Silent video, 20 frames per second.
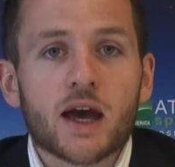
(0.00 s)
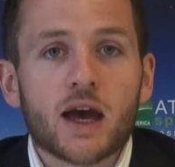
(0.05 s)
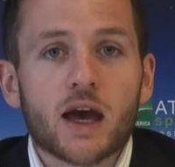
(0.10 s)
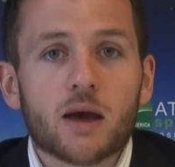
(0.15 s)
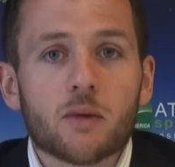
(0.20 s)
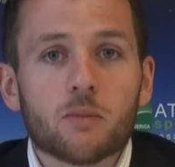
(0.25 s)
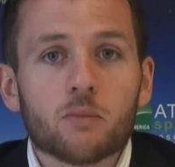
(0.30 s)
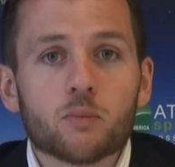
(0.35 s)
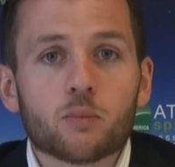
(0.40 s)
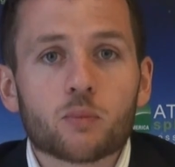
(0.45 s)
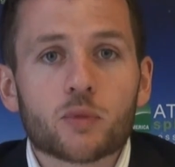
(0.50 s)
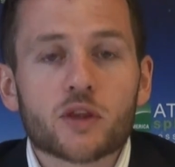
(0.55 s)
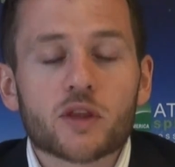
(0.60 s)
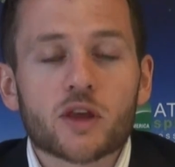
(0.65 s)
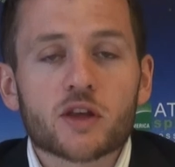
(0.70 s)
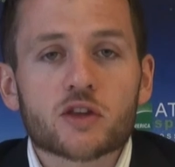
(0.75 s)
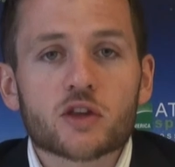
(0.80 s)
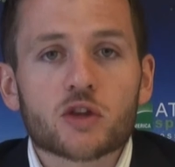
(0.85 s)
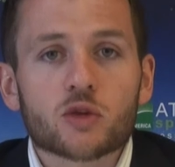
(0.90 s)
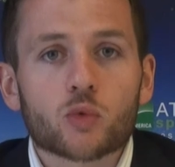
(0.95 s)
Um, but
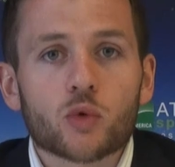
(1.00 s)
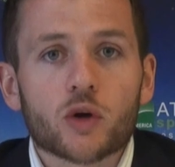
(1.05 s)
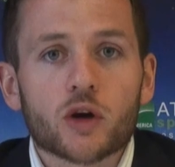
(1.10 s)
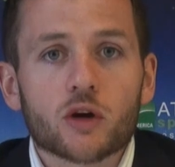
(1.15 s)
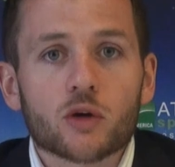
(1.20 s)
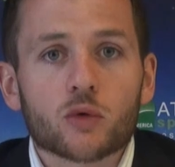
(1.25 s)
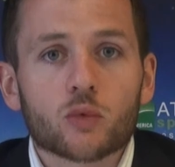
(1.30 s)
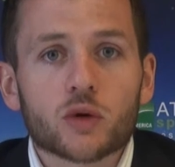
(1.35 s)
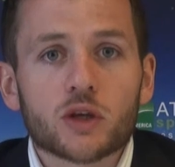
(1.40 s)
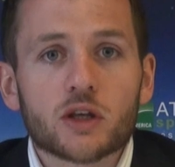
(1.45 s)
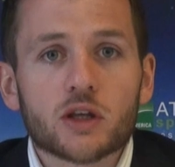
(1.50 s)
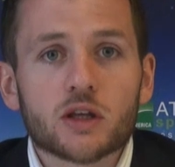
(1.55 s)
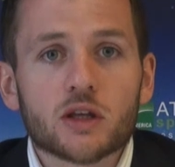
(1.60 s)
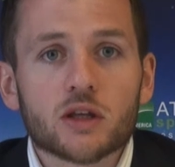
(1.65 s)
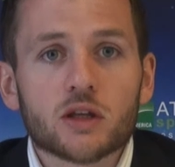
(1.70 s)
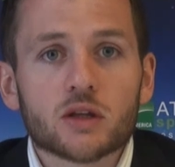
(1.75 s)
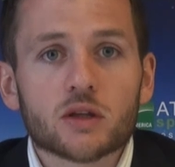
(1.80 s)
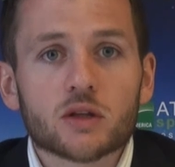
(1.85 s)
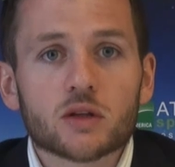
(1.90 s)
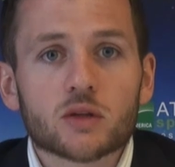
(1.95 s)
this is where
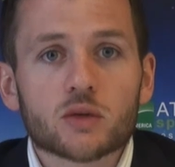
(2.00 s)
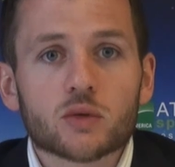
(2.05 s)
we